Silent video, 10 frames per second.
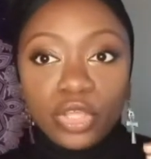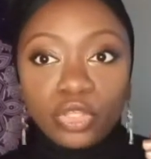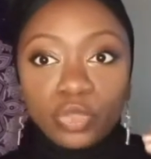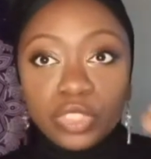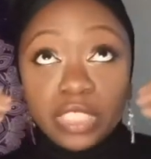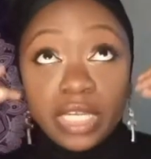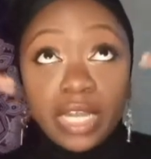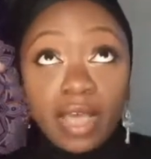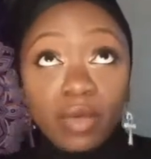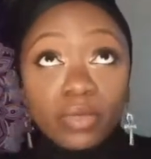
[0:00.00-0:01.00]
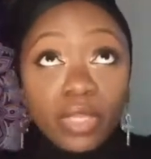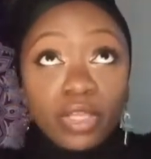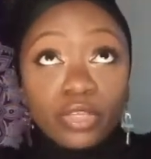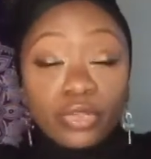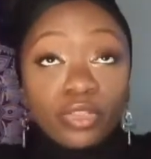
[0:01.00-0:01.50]
you send out
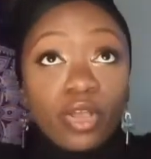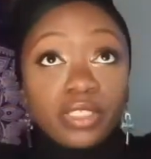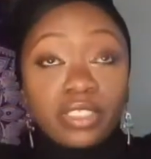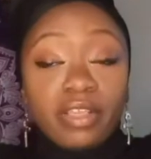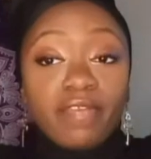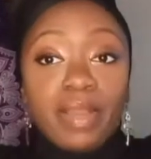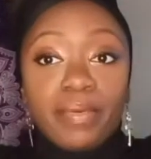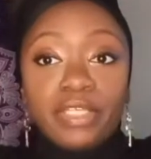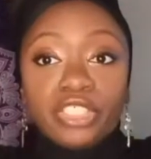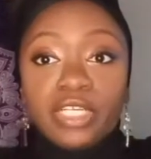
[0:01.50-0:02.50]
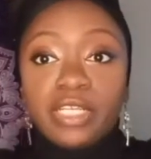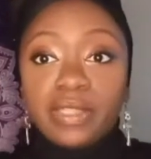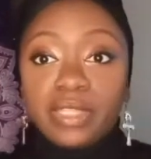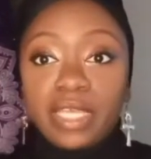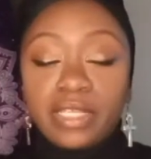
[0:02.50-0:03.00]
your thoughts and your vibration and
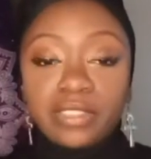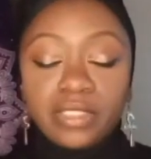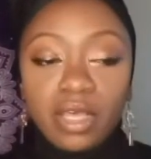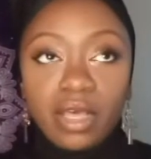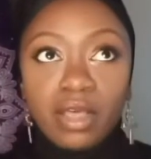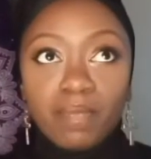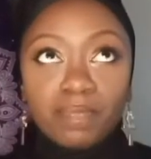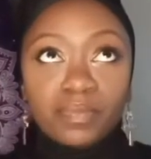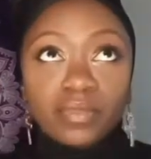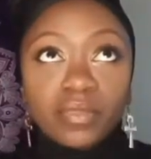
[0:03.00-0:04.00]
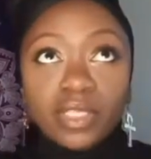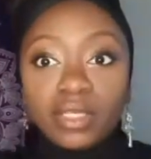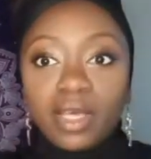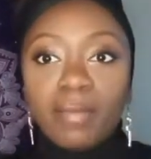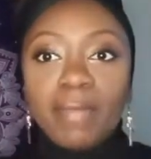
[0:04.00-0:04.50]
then things
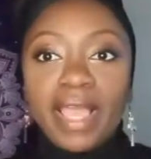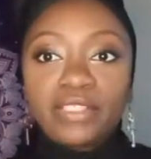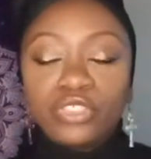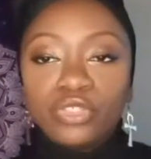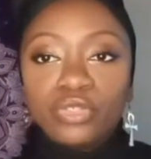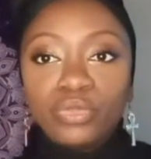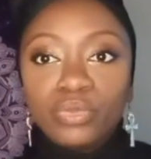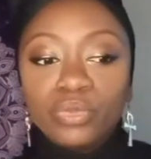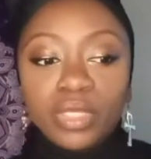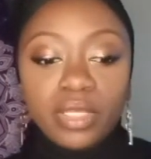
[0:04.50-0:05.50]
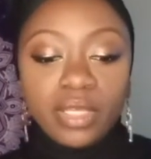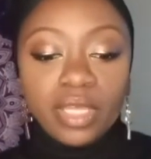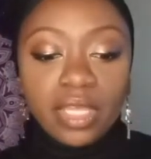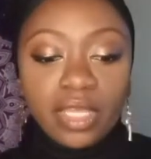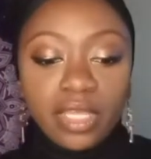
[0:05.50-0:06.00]
come back to you
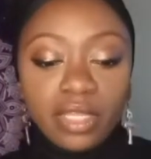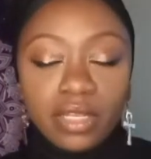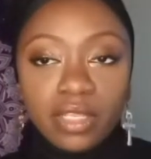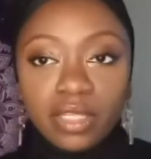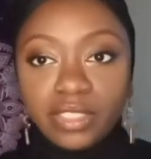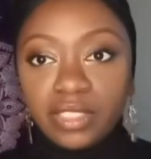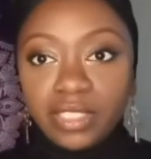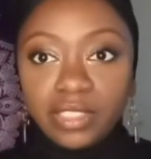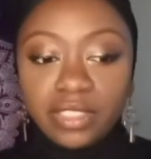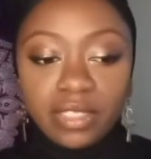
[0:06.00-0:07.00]
in the sense